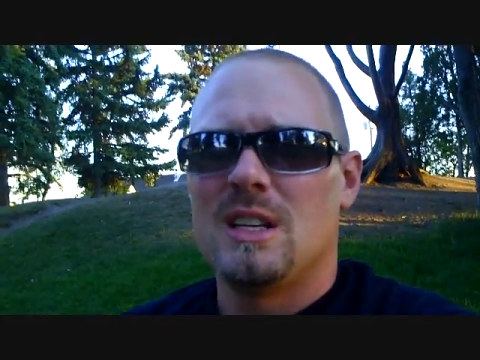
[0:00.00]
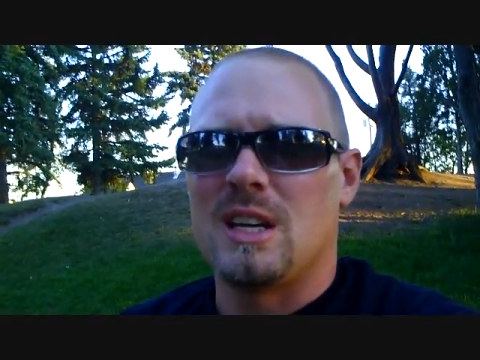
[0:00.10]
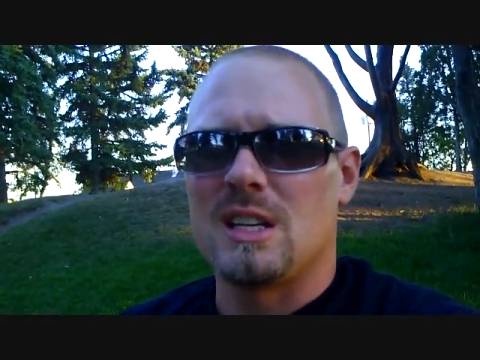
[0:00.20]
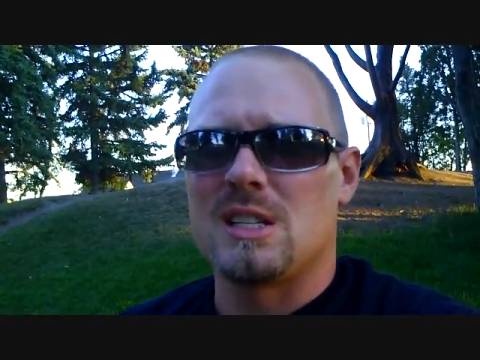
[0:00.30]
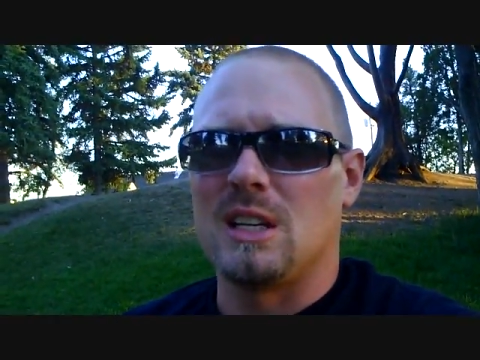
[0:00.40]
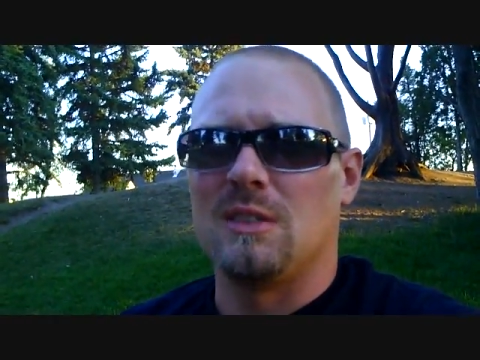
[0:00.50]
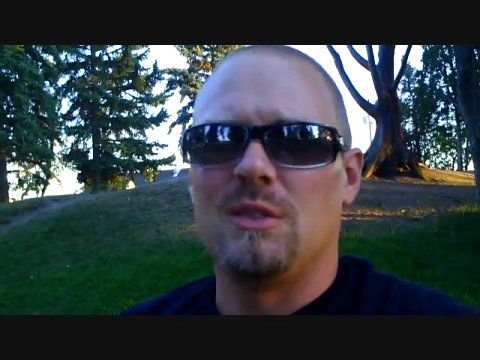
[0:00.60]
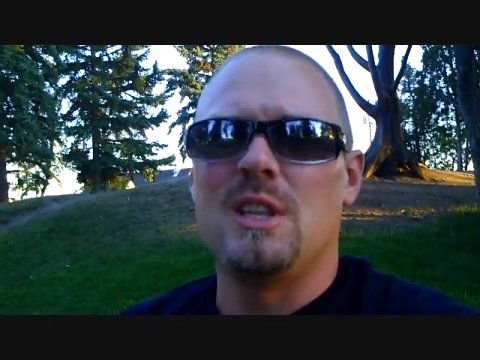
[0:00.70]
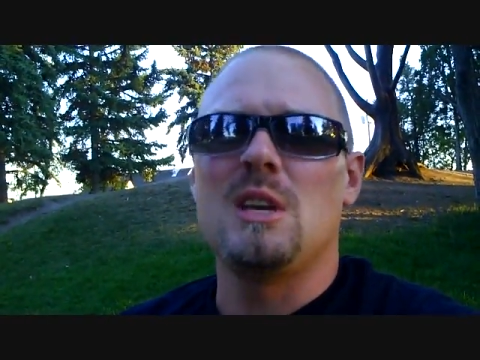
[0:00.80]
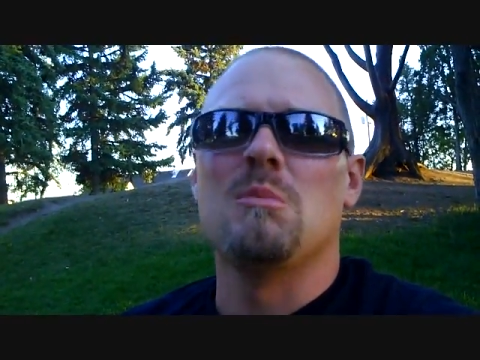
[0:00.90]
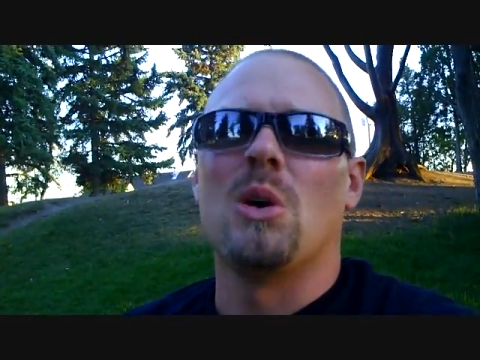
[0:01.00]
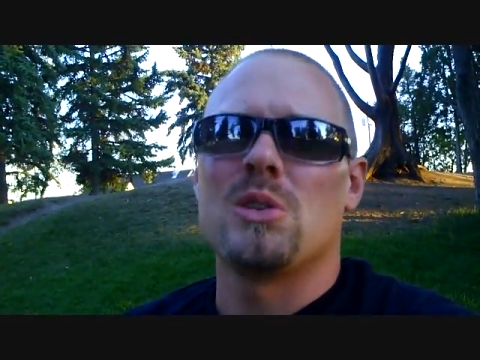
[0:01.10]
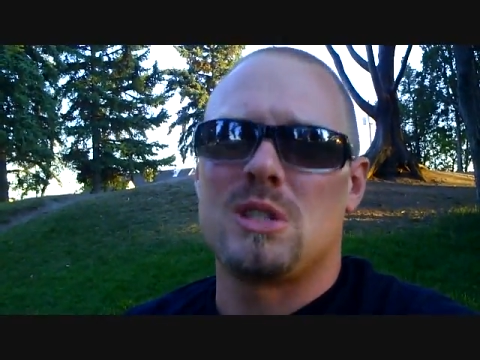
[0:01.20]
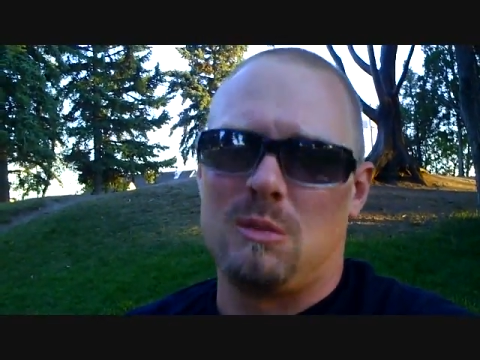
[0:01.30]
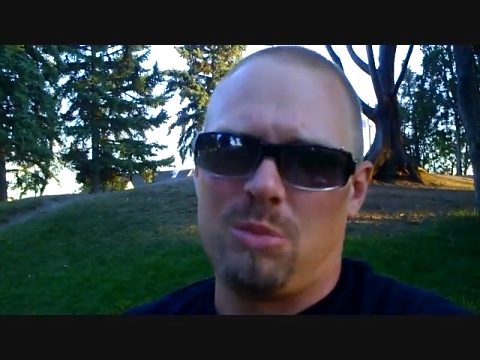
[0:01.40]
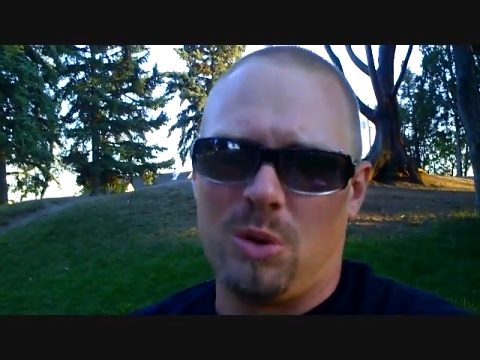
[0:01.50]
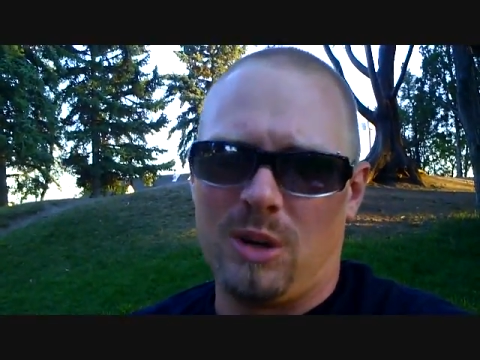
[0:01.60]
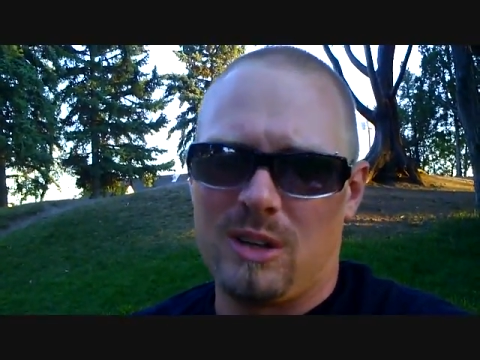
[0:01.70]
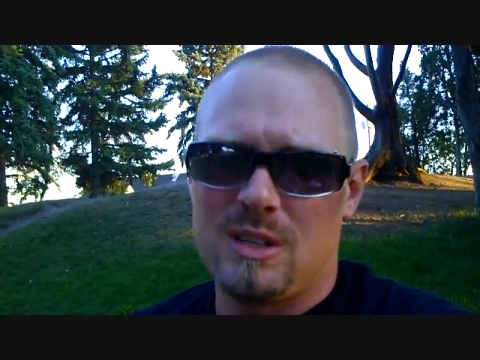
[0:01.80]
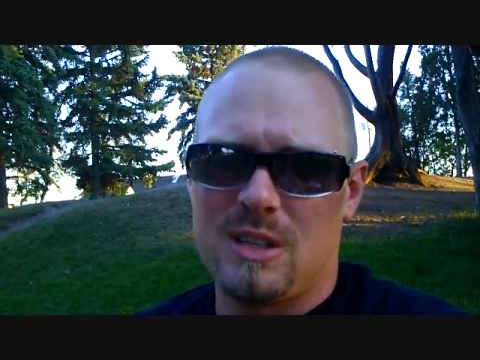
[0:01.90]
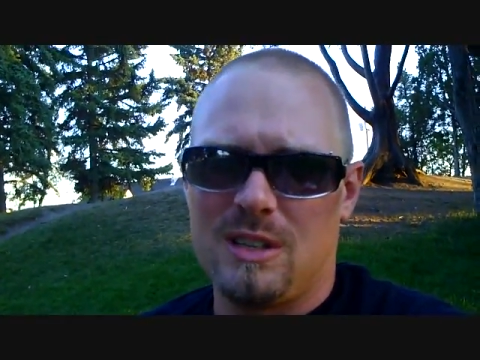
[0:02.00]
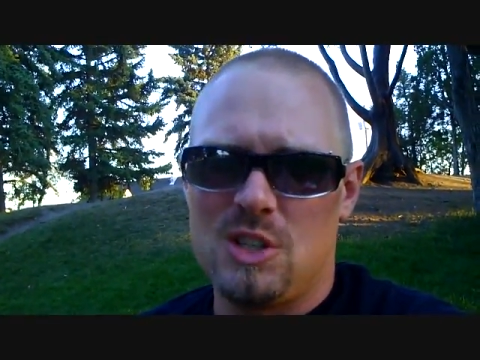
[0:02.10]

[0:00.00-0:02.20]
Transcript: testing of the most important